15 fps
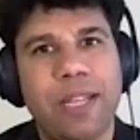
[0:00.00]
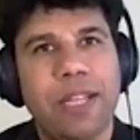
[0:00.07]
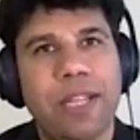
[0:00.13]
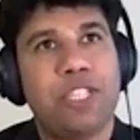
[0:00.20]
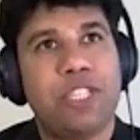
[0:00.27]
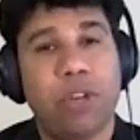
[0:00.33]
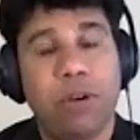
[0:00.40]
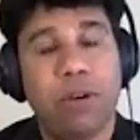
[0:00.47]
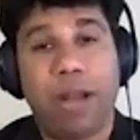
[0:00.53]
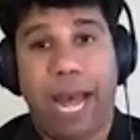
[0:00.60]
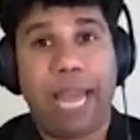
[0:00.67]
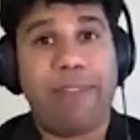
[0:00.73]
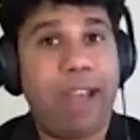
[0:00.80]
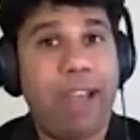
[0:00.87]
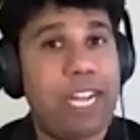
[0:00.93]
So
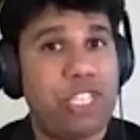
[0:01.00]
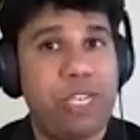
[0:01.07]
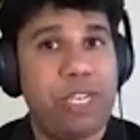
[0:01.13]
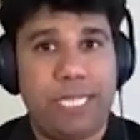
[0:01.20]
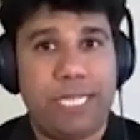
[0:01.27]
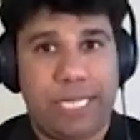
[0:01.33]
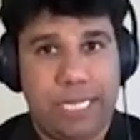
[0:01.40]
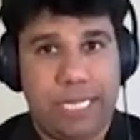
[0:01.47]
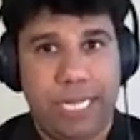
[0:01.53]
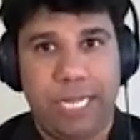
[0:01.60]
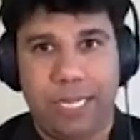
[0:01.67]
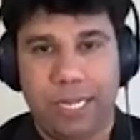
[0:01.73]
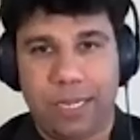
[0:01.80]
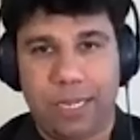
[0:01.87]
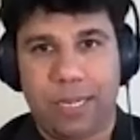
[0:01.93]
I've actually
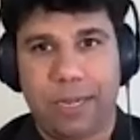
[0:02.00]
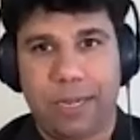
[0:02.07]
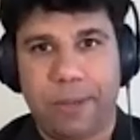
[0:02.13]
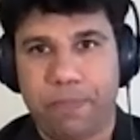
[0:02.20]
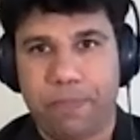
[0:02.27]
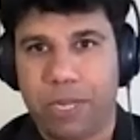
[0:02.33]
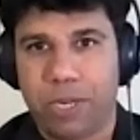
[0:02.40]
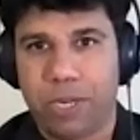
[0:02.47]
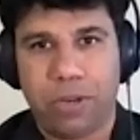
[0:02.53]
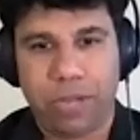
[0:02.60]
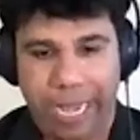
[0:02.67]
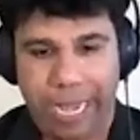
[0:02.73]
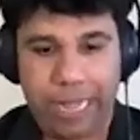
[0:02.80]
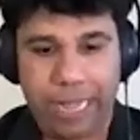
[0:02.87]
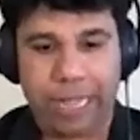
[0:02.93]
seen, uh, you know,
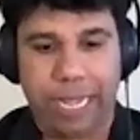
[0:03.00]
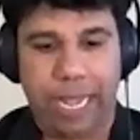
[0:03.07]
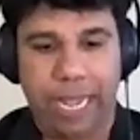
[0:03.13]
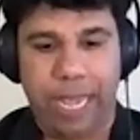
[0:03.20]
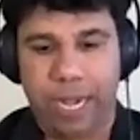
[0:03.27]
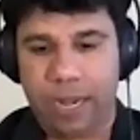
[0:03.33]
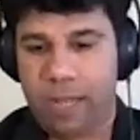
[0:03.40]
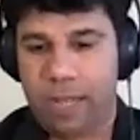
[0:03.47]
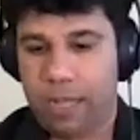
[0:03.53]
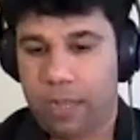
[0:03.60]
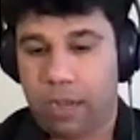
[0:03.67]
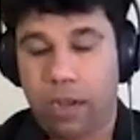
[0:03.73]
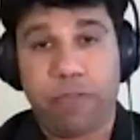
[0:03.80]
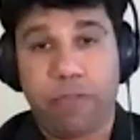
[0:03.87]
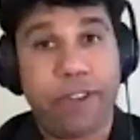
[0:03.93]
healthcare,
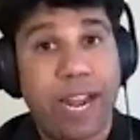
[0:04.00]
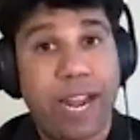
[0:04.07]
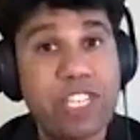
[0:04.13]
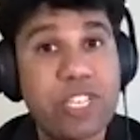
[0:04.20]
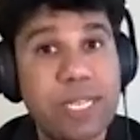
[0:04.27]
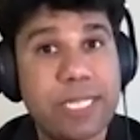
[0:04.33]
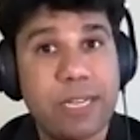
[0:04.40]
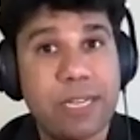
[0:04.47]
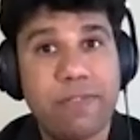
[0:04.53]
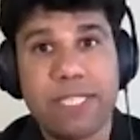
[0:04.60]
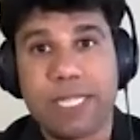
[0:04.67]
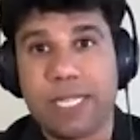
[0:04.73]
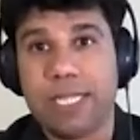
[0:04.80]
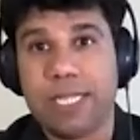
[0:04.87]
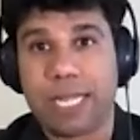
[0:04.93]
uh, financial
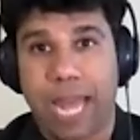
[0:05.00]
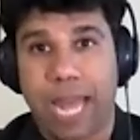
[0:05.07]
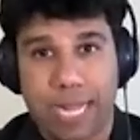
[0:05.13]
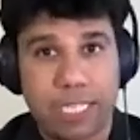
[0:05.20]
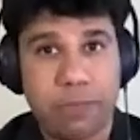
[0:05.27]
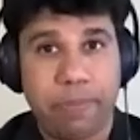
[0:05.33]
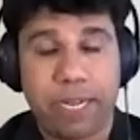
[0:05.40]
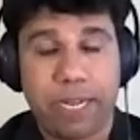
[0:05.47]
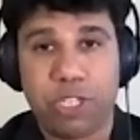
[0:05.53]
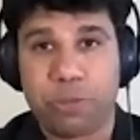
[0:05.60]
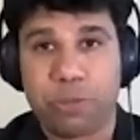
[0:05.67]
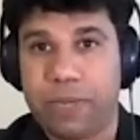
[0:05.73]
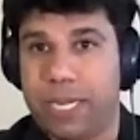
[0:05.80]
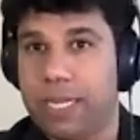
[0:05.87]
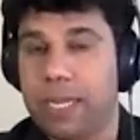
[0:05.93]
services, asset
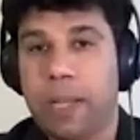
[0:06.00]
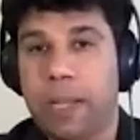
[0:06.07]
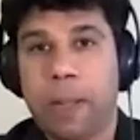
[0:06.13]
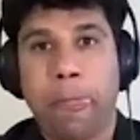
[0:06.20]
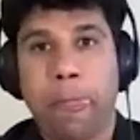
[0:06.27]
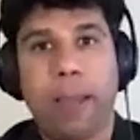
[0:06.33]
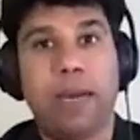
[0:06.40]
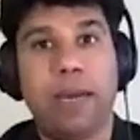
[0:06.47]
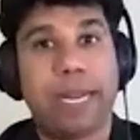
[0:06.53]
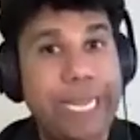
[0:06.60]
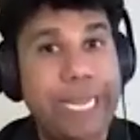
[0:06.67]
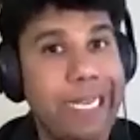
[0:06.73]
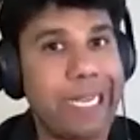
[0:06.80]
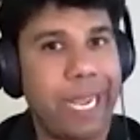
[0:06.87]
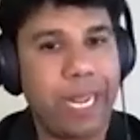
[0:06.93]
management, uh,
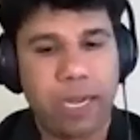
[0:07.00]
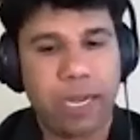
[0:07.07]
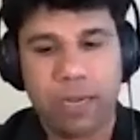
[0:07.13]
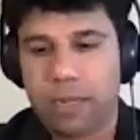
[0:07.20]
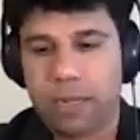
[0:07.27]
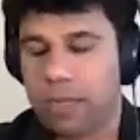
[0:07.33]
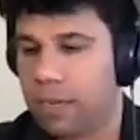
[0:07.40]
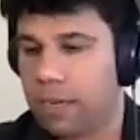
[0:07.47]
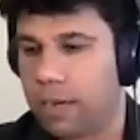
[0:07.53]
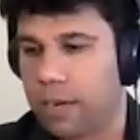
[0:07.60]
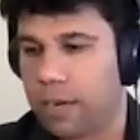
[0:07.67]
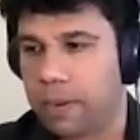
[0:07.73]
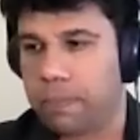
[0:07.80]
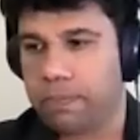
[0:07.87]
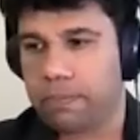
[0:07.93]
retail,
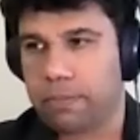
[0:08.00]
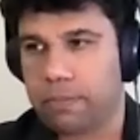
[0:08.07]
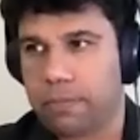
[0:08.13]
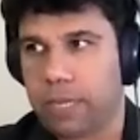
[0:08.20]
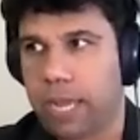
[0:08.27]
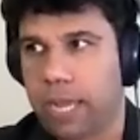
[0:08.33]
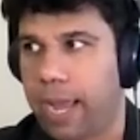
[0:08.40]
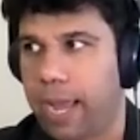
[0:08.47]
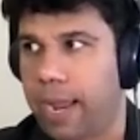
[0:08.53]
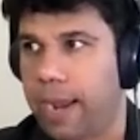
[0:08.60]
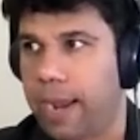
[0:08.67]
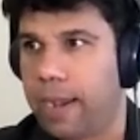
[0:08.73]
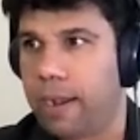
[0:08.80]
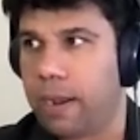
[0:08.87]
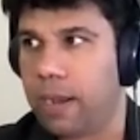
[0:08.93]
uh,
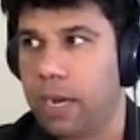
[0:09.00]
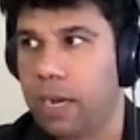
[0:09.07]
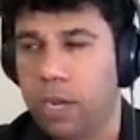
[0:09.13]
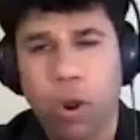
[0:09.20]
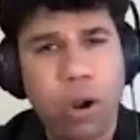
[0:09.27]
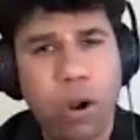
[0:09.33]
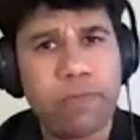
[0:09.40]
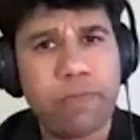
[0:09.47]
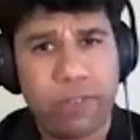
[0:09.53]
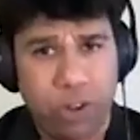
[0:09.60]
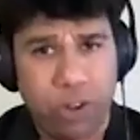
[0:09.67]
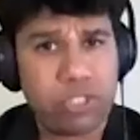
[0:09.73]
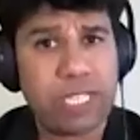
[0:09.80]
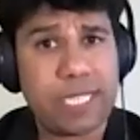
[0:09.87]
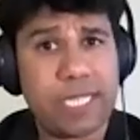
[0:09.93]
and a lot of
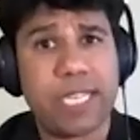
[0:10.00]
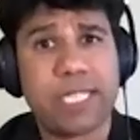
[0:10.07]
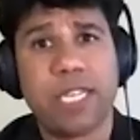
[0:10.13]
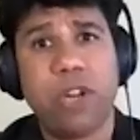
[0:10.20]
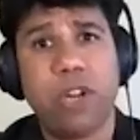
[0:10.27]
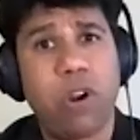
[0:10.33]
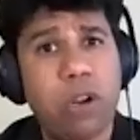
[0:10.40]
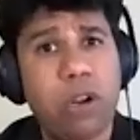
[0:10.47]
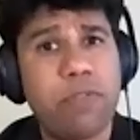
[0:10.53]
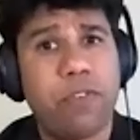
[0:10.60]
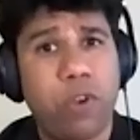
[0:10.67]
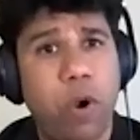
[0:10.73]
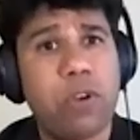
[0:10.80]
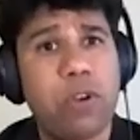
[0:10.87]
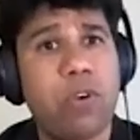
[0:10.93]
logistics, a lot of
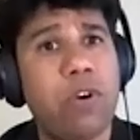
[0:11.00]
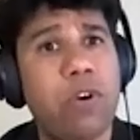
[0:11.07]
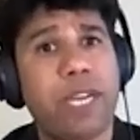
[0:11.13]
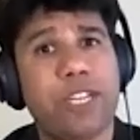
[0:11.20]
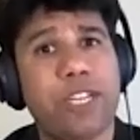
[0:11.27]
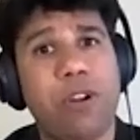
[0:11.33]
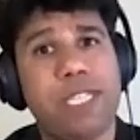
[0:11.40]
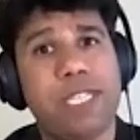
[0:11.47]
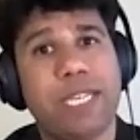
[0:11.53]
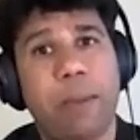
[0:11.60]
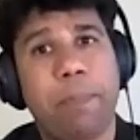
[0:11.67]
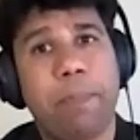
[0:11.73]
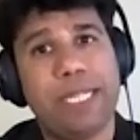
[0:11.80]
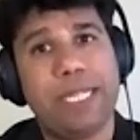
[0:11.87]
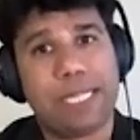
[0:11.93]
non-core technology
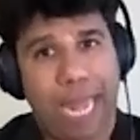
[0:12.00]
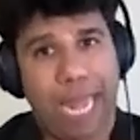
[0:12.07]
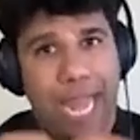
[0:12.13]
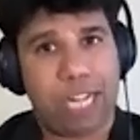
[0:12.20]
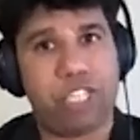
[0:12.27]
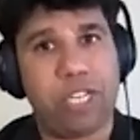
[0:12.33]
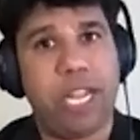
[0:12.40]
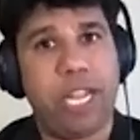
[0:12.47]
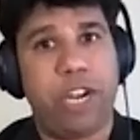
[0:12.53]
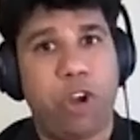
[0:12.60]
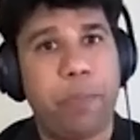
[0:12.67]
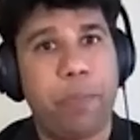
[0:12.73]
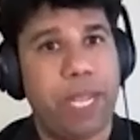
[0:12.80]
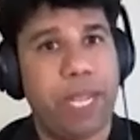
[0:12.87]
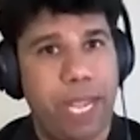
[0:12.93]
companies actually
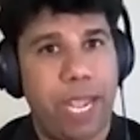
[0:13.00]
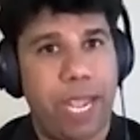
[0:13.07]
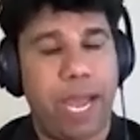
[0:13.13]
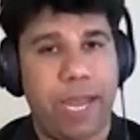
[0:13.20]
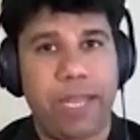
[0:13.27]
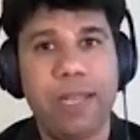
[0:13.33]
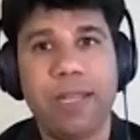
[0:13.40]
adopting AI